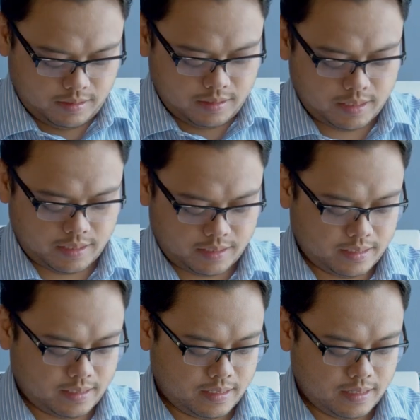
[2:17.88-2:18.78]

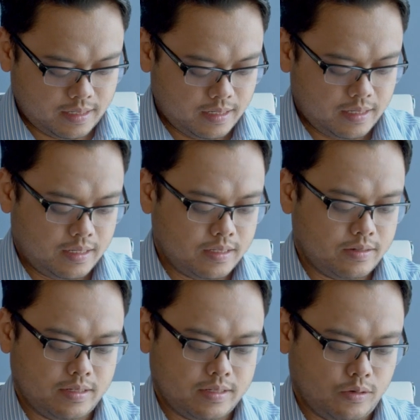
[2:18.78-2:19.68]
sockets.
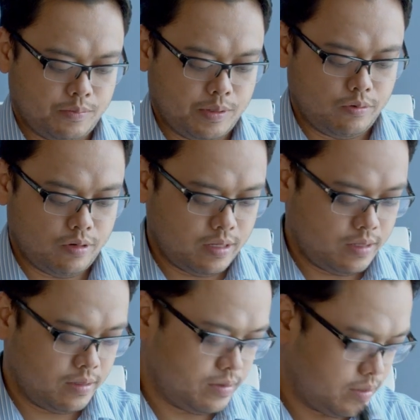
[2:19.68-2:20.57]
You just open
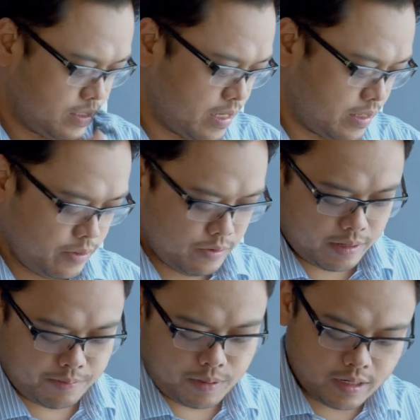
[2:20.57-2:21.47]
one, let's get the
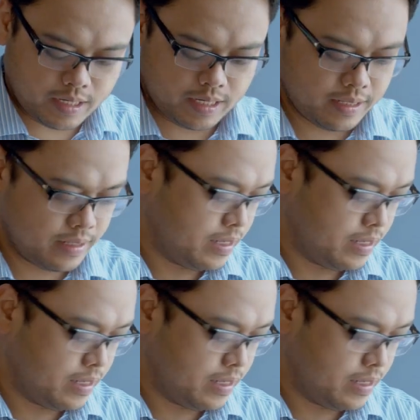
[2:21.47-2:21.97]
UK plugin,